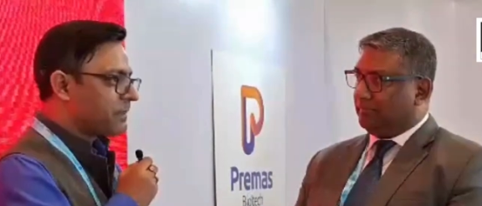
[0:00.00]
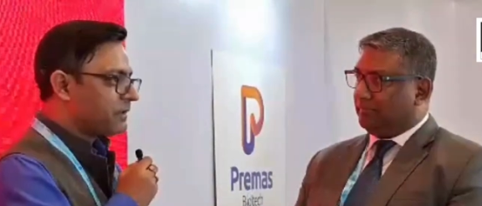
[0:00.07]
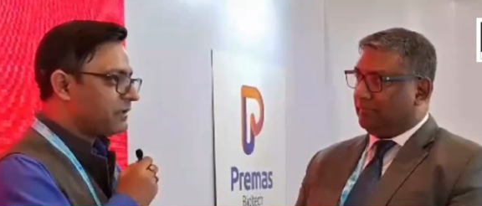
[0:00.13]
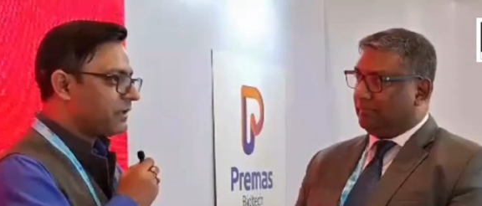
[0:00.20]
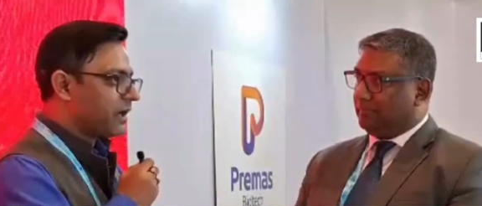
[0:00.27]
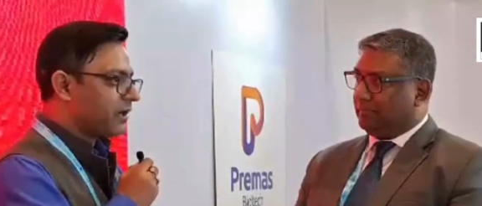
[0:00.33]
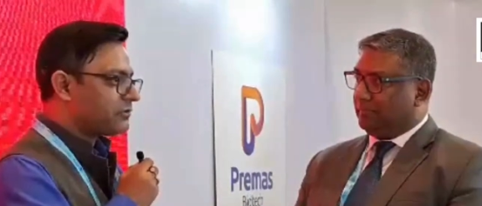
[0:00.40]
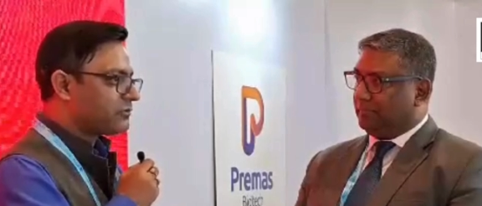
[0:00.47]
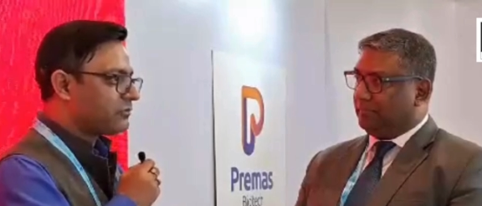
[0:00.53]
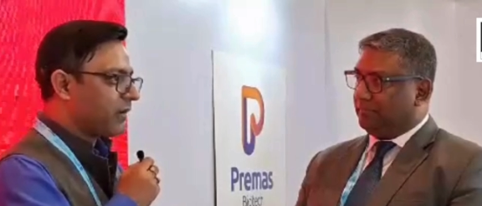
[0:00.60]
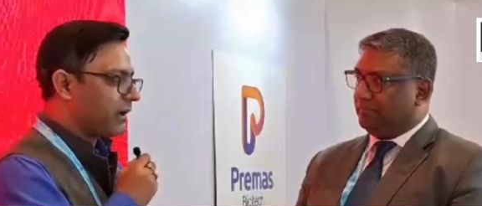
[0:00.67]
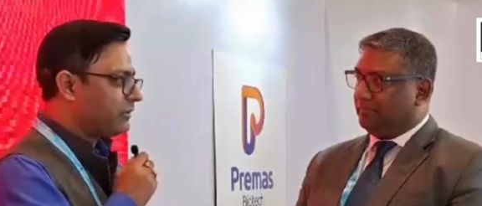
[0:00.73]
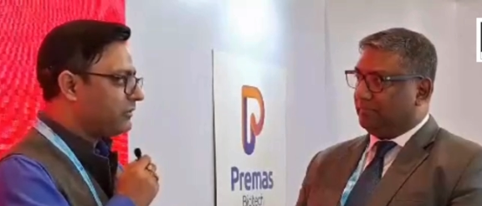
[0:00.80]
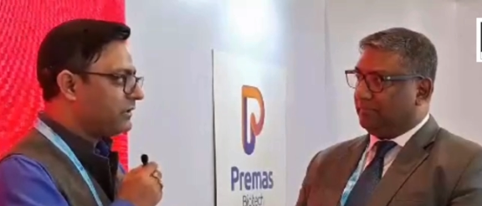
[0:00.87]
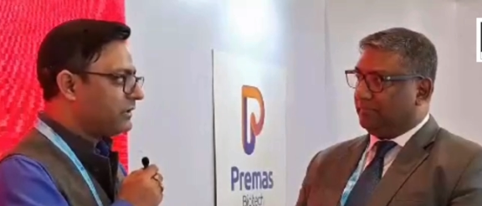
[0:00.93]
Speaker 1: in last
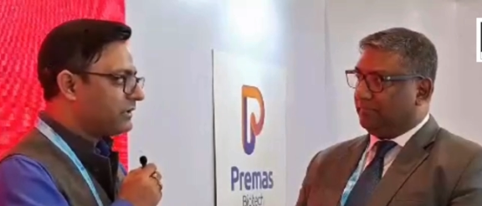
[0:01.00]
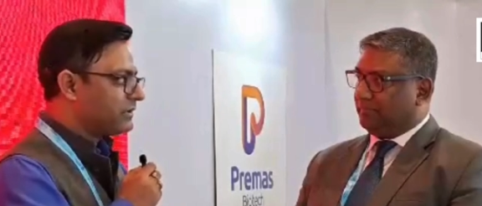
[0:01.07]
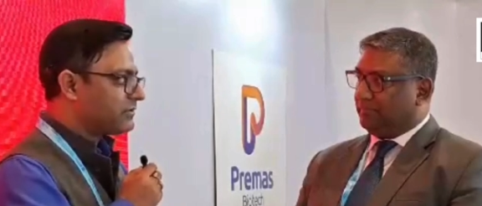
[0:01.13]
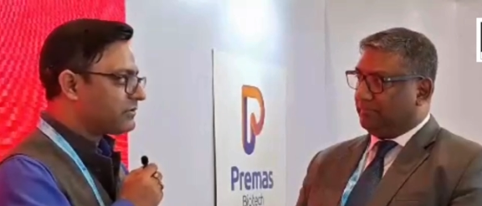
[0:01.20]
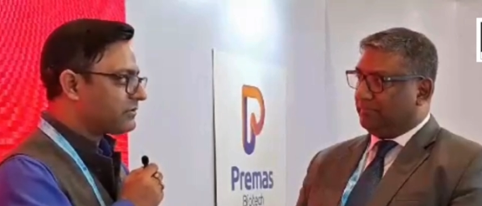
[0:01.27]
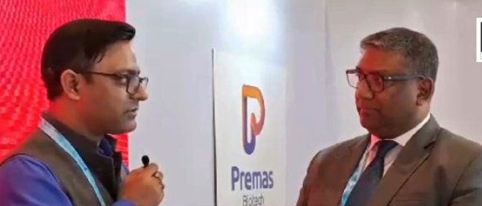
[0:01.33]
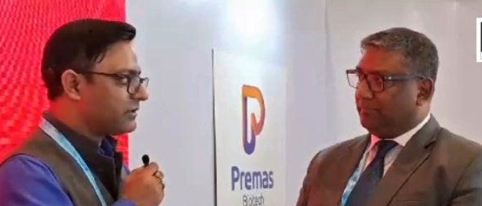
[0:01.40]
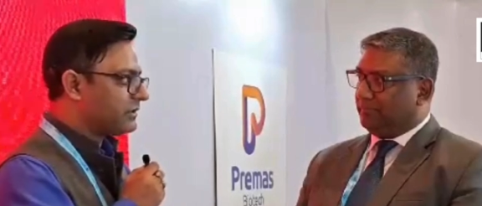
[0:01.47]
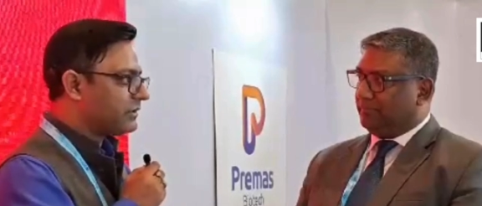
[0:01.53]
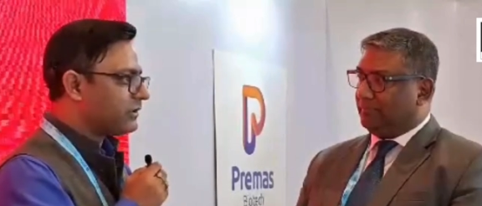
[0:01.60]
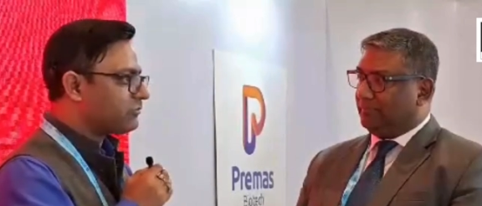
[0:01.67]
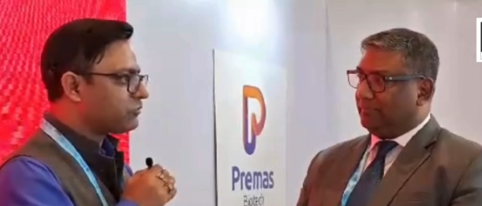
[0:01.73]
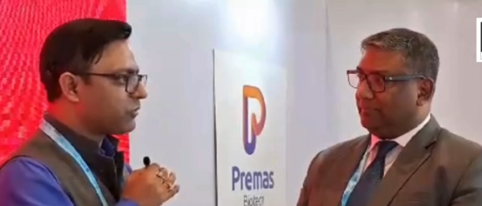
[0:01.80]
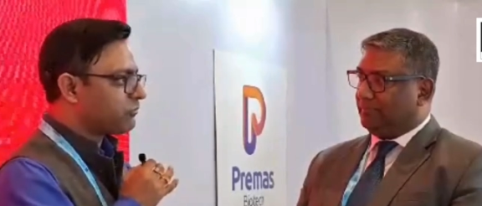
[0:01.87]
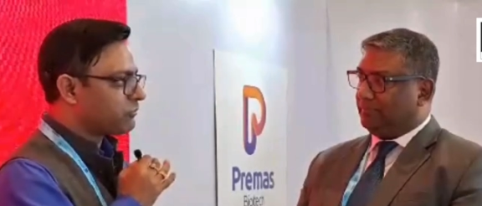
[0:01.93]
5 years in
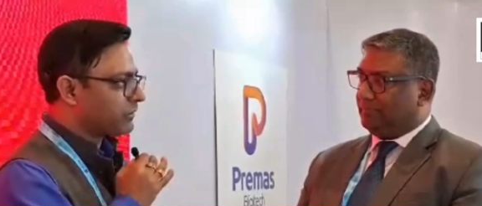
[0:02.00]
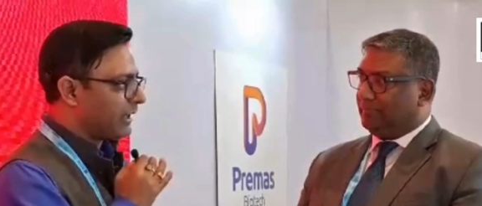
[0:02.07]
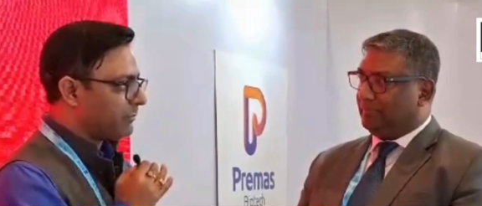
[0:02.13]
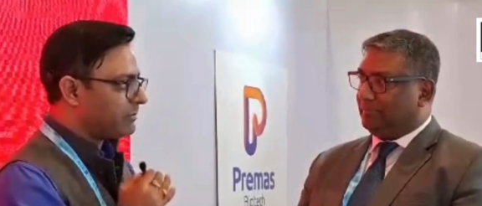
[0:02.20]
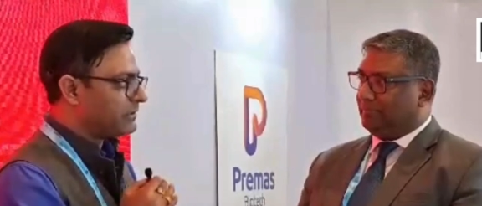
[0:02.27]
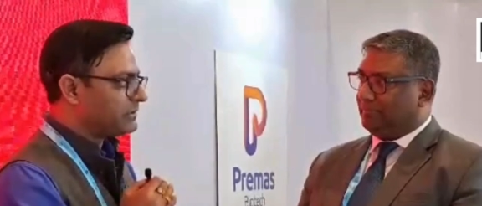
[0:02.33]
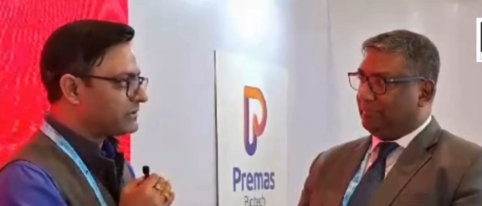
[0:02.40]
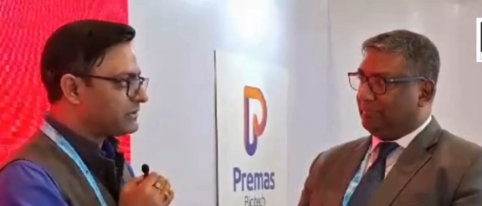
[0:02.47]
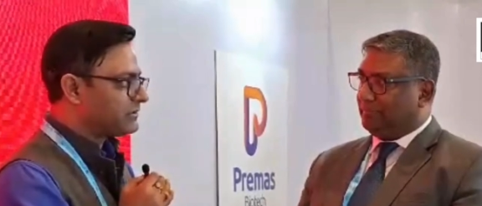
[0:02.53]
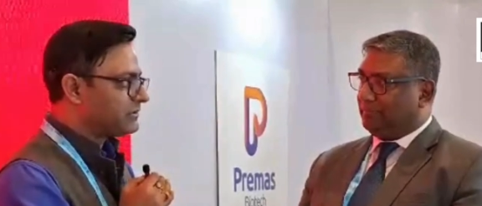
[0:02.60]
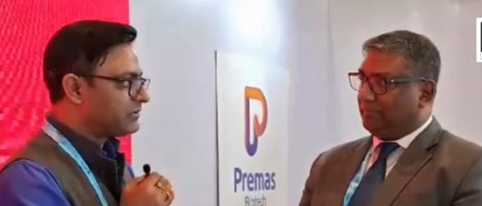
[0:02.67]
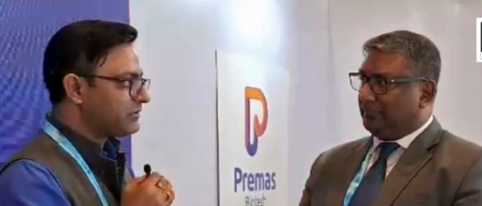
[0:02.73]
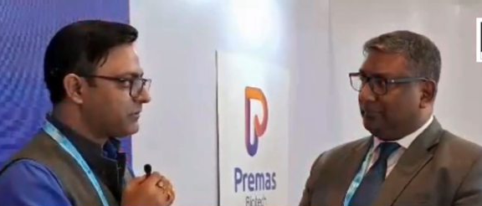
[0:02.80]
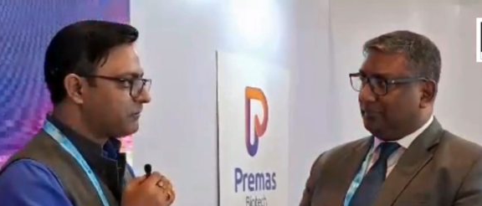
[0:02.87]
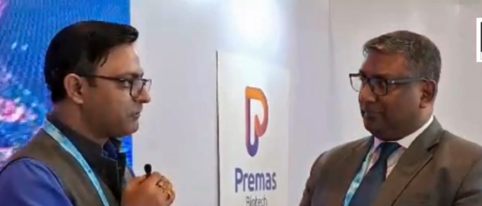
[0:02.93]
terms of
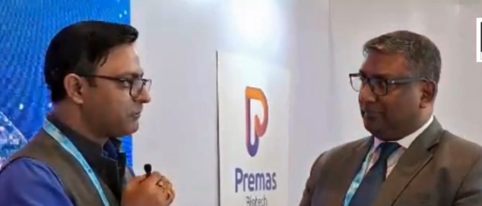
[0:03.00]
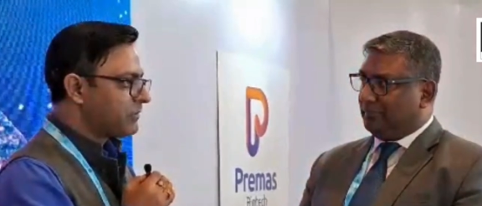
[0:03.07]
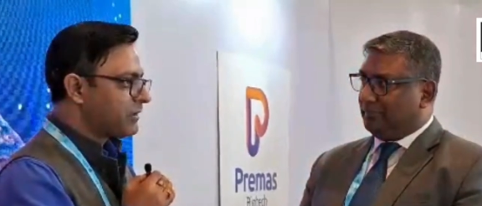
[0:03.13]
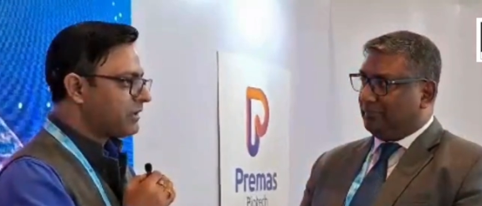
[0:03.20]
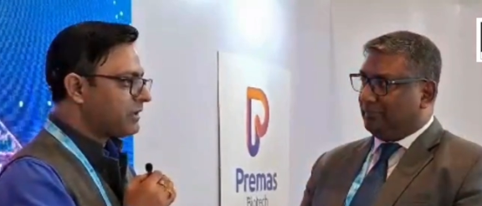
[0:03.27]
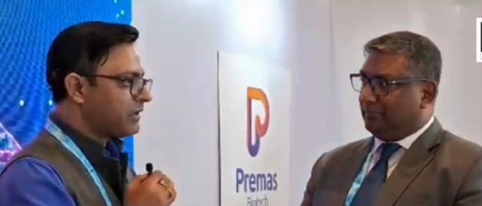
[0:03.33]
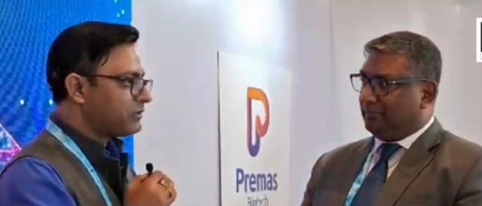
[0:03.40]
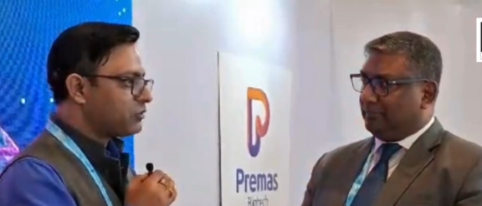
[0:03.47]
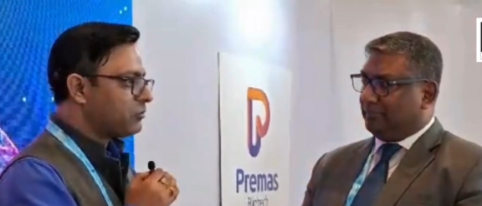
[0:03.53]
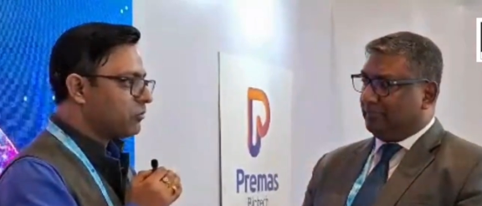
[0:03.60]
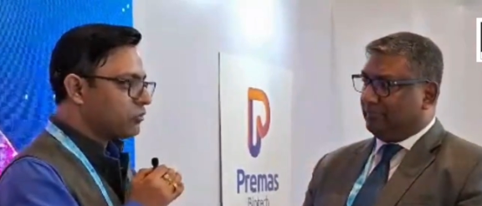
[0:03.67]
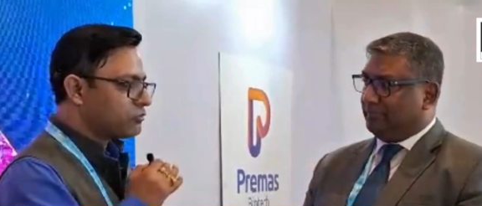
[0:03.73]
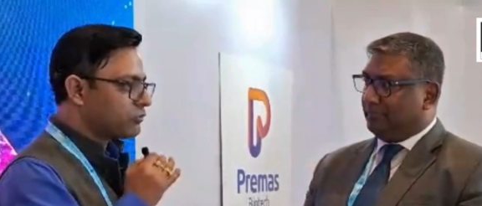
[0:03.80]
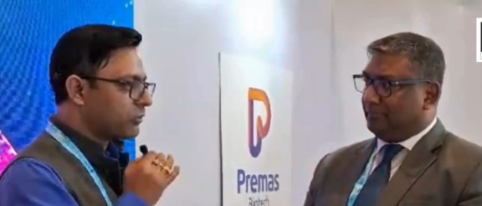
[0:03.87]
collaborations? Most